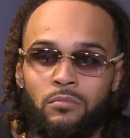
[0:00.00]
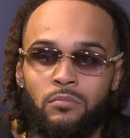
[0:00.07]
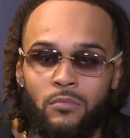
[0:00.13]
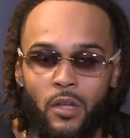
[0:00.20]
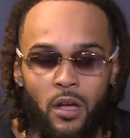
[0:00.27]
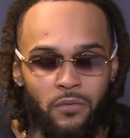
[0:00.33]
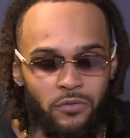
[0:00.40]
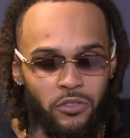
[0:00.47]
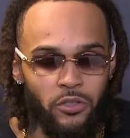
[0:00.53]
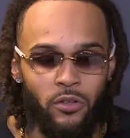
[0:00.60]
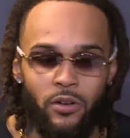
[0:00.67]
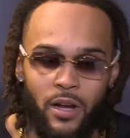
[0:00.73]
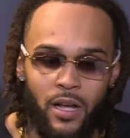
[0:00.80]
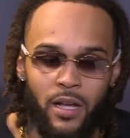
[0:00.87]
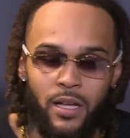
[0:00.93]
No, for
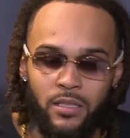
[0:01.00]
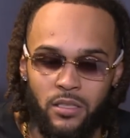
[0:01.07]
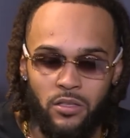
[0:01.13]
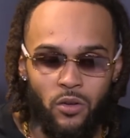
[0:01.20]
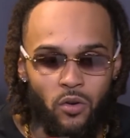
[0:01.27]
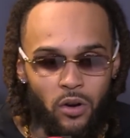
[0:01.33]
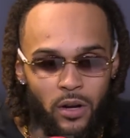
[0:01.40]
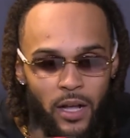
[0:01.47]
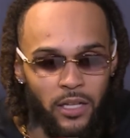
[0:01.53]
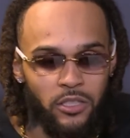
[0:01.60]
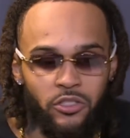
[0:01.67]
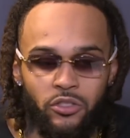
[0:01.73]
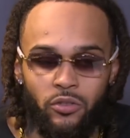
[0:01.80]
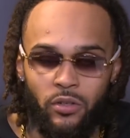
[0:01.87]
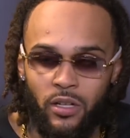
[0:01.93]
sure. As a scorer that can
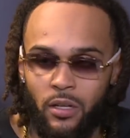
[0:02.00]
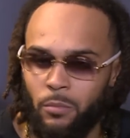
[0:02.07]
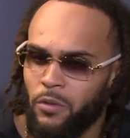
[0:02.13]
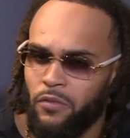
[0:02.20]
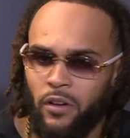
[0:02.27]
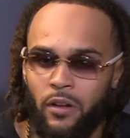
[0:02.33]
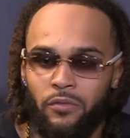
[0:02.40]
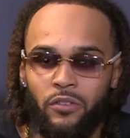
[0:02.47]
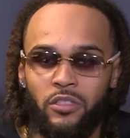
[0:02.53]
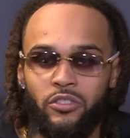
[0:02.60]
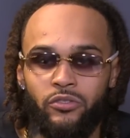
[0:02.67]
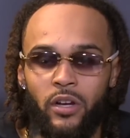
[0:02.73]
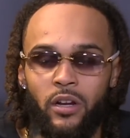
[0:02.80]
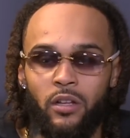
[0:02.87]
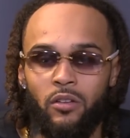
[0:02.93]
shoot, it can be very
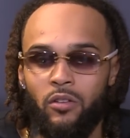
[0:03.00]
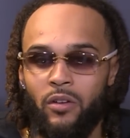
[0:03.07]
frustrating.